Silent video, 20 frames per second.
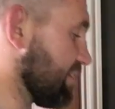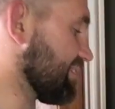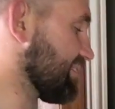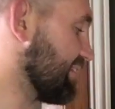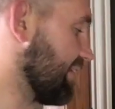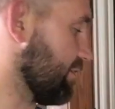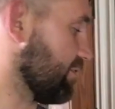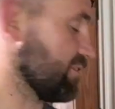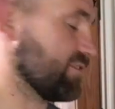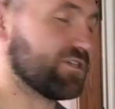the
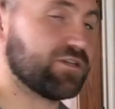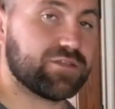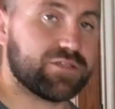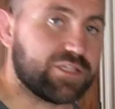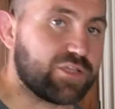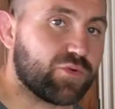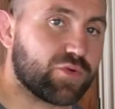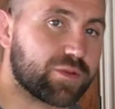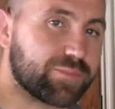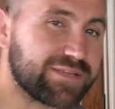sales.
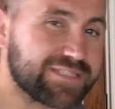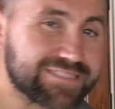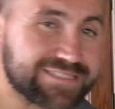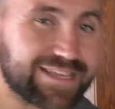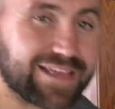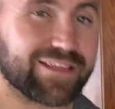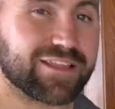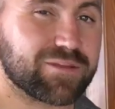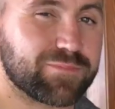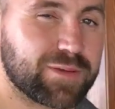You want to be
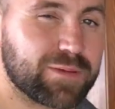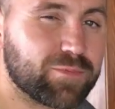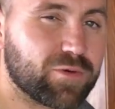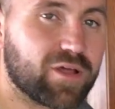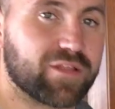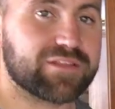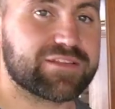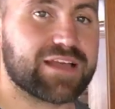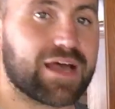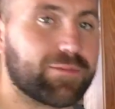selling people
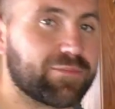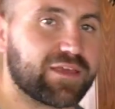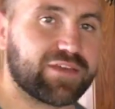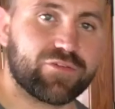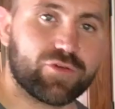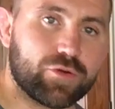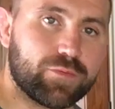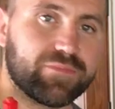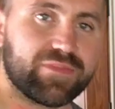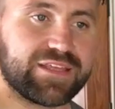all the time,
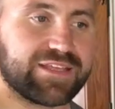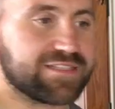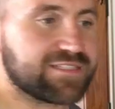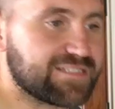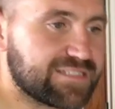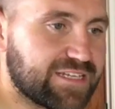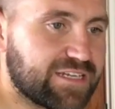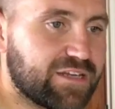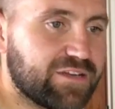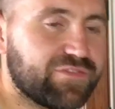giving them the
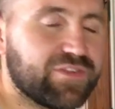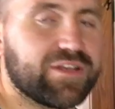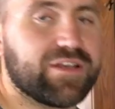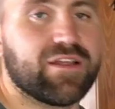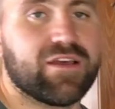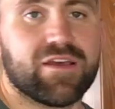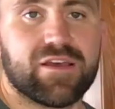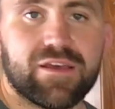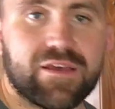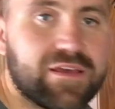incentive
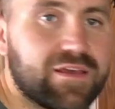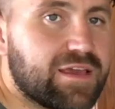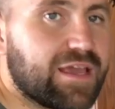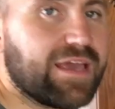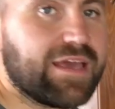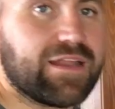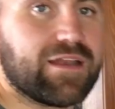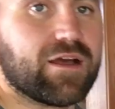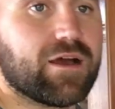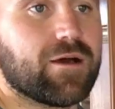
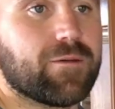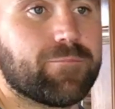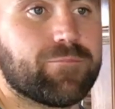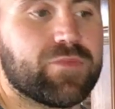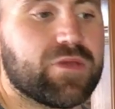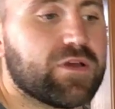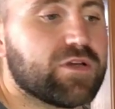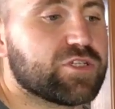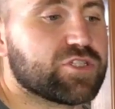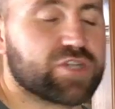and
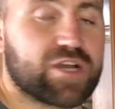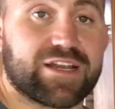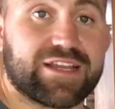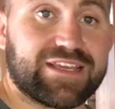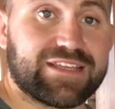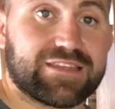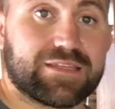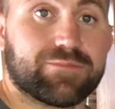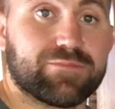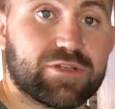trying to
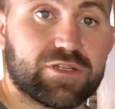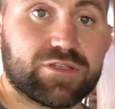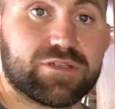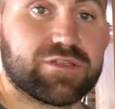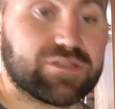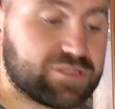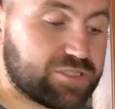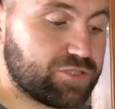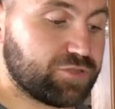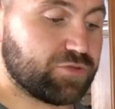get them
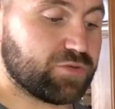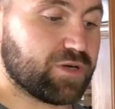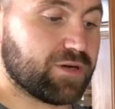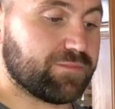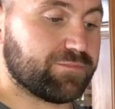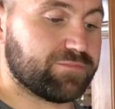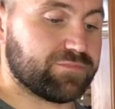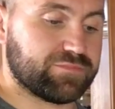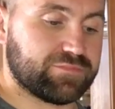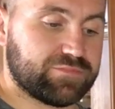
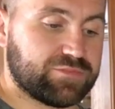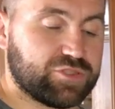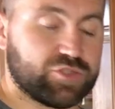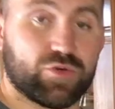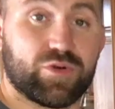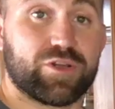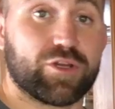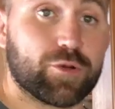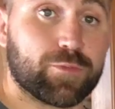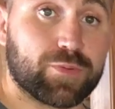to
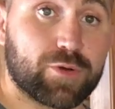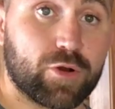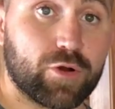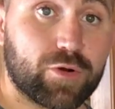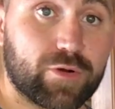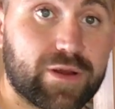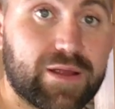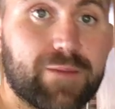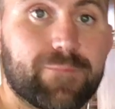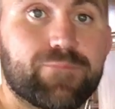join your
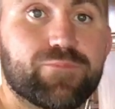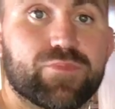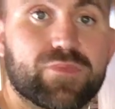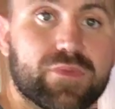program.